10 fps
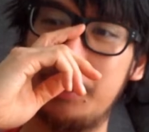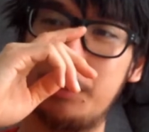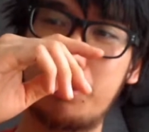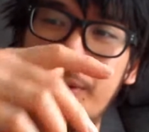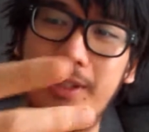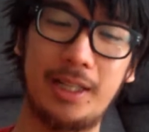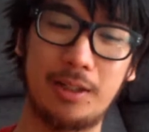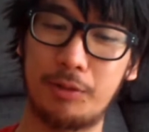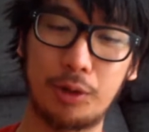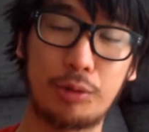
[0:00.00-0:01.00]
they'll probably
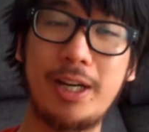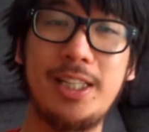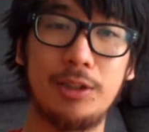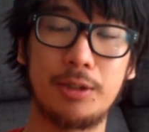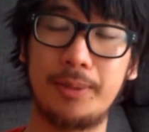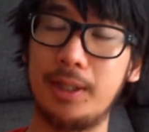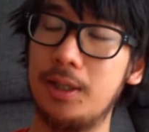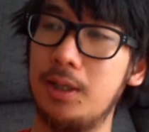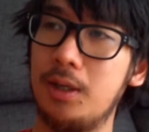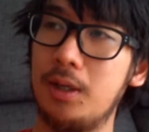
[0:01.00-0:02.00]
think I've gone crazy or something.
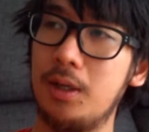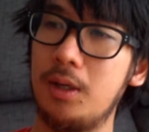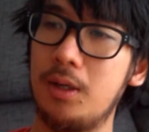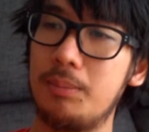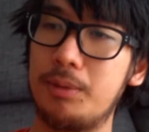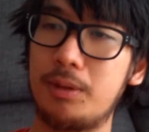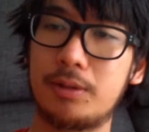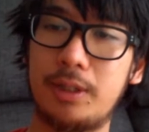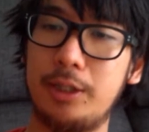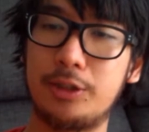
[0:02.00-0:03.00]
But
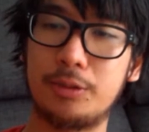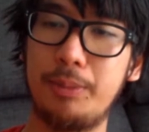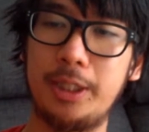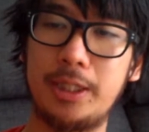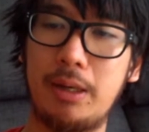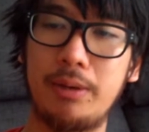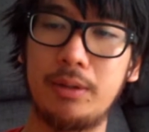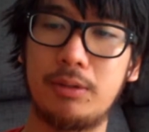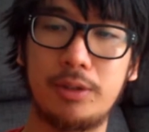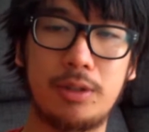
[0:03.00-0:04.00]
honestly, it's just me
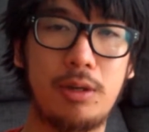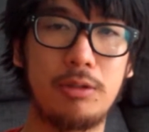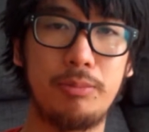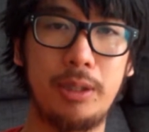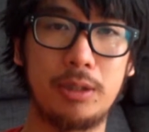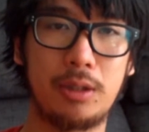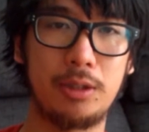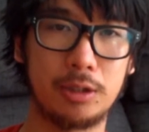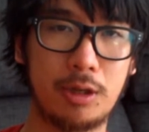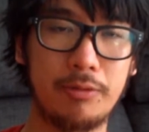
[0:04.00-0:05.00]
sharing different sides of me as
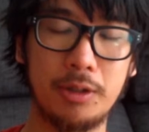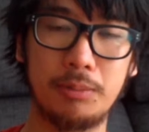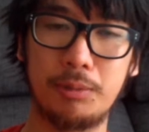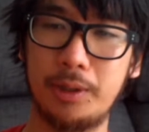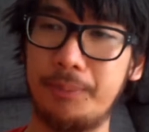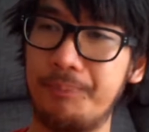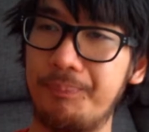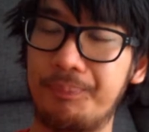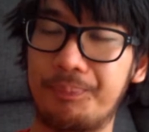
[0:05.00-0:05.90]
I discover them, right?